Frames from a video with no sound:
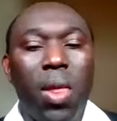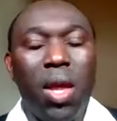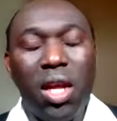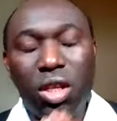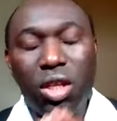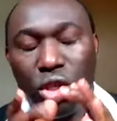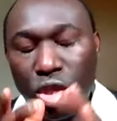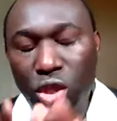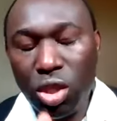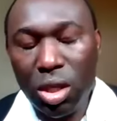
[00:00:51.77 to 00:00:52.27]

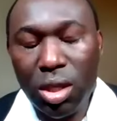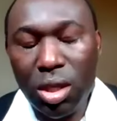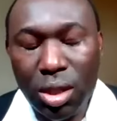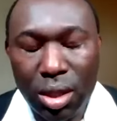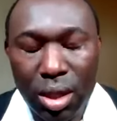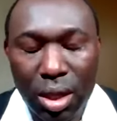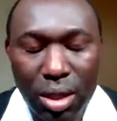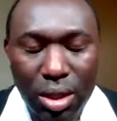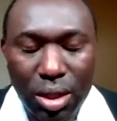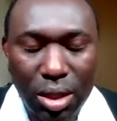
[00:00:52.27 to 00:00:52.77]
In
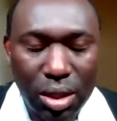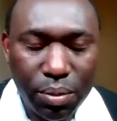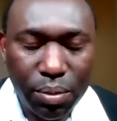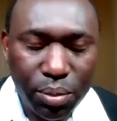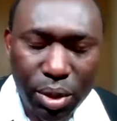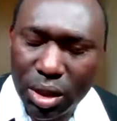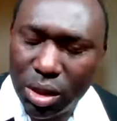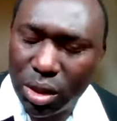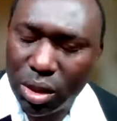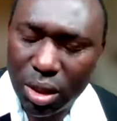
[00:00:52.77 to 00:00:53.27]
Jesus'
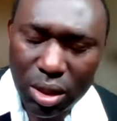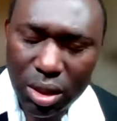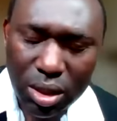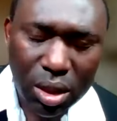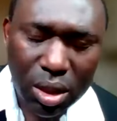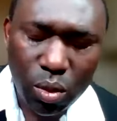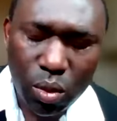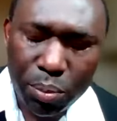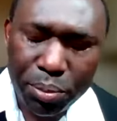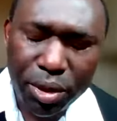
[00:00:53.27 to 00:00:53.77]

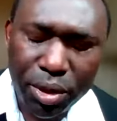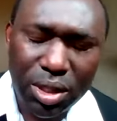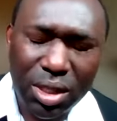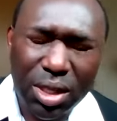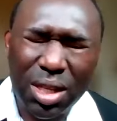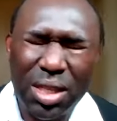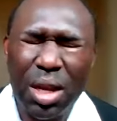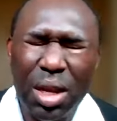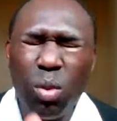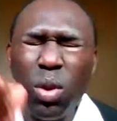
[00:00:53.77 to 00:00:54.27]
precious name, we pray.
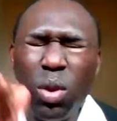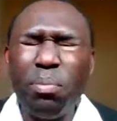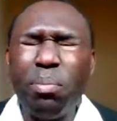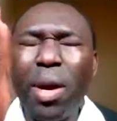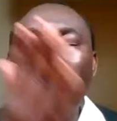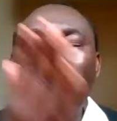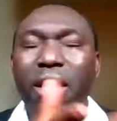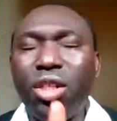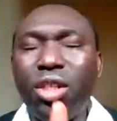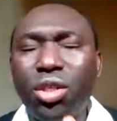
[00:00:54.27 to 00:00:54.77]
Satan, we
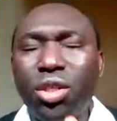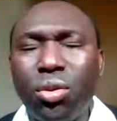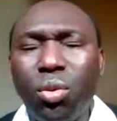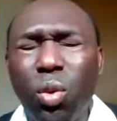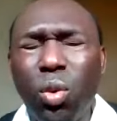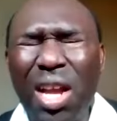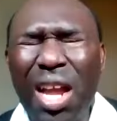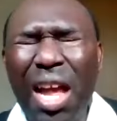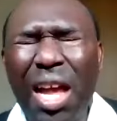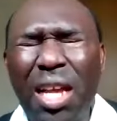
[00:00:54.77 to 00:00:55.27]
bind
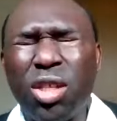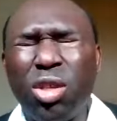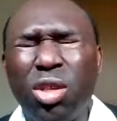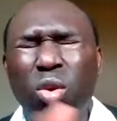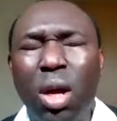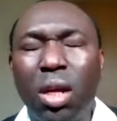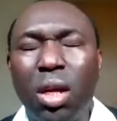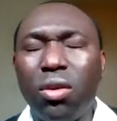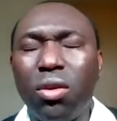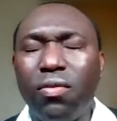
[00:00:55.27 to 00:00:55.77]
you. We cast
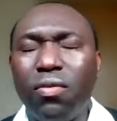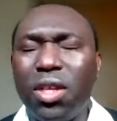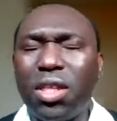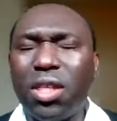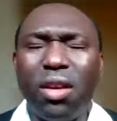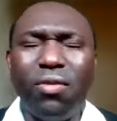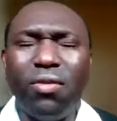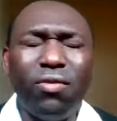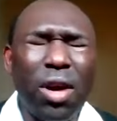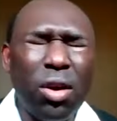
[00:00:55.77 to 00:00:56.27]
you out of
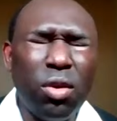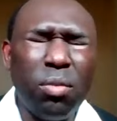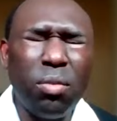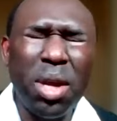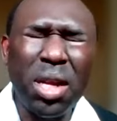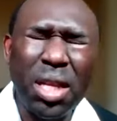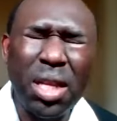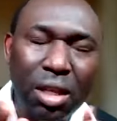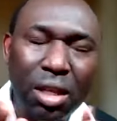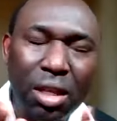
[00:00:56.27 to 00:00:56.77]
this
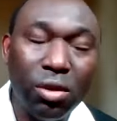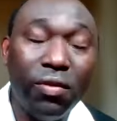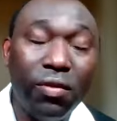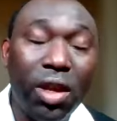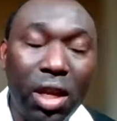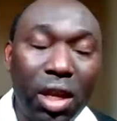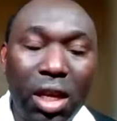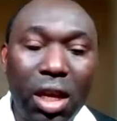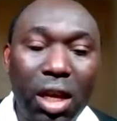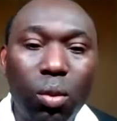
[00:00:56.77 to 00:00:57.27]
environment, out of
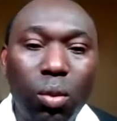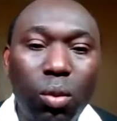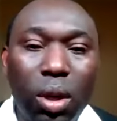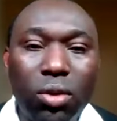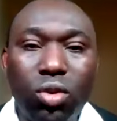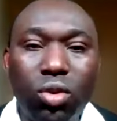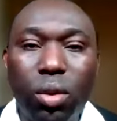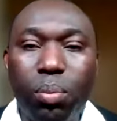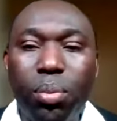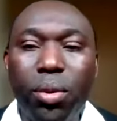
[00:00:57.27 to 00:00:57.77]
the
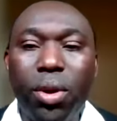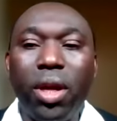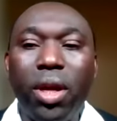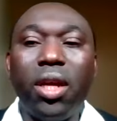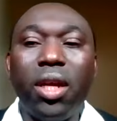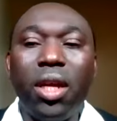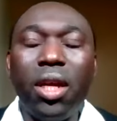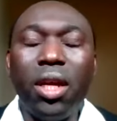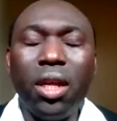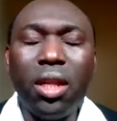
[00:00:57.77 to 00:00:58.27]
airwaves. We
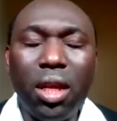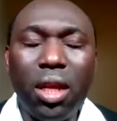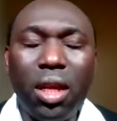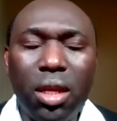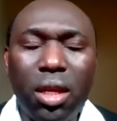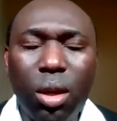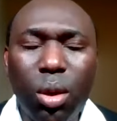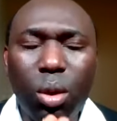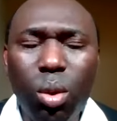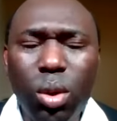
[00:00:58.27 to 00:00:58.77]
pray
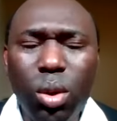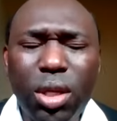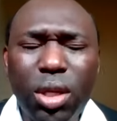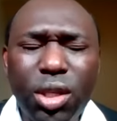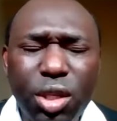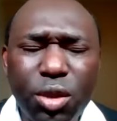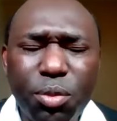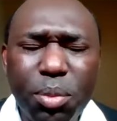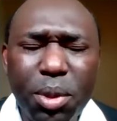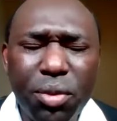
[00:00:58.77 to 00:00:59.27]
that the
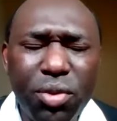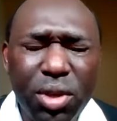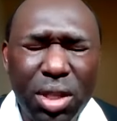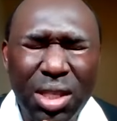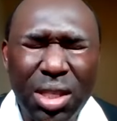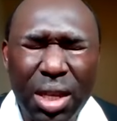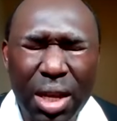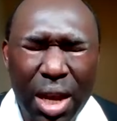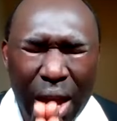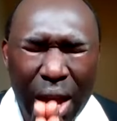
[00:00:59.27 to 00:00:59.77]
Holy
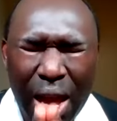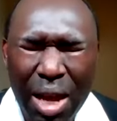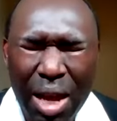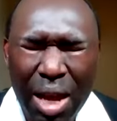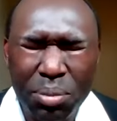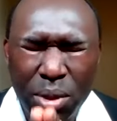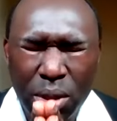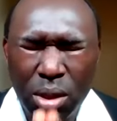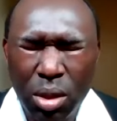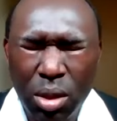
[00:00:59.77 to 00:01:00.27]
Spirit take
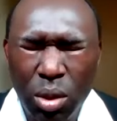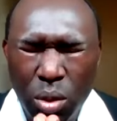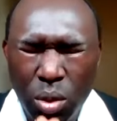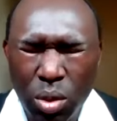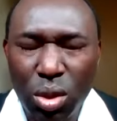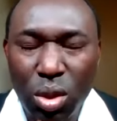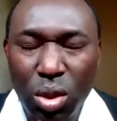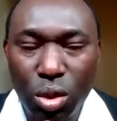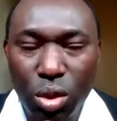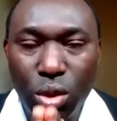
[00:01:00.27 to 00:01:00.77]

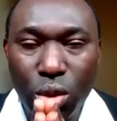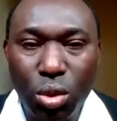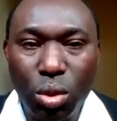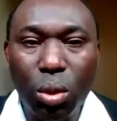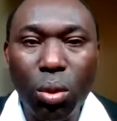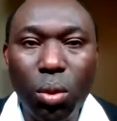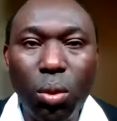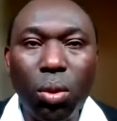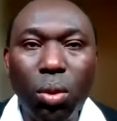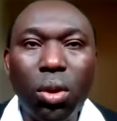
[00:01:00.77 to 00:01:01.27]
absolute
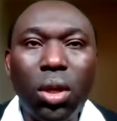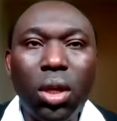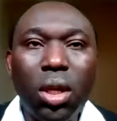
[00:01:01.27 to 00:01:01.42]
control.